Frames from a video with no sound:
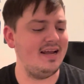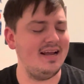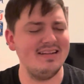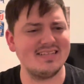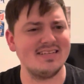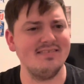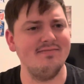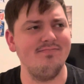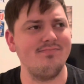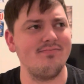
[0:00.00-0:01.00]
And
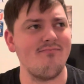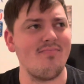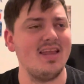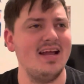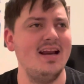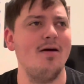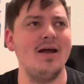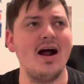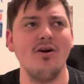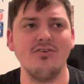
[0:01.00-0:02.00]
I mean,
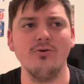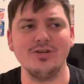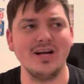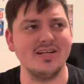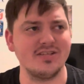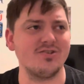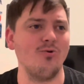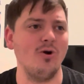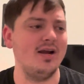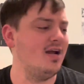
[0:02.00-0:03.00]
I already told you guys the
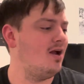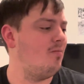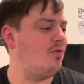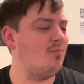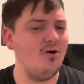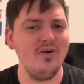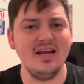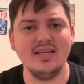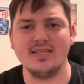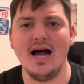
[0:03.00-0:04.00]
story, but the movie
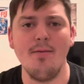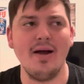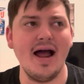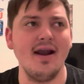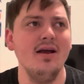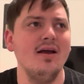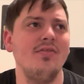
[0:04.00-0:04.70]
is not bad.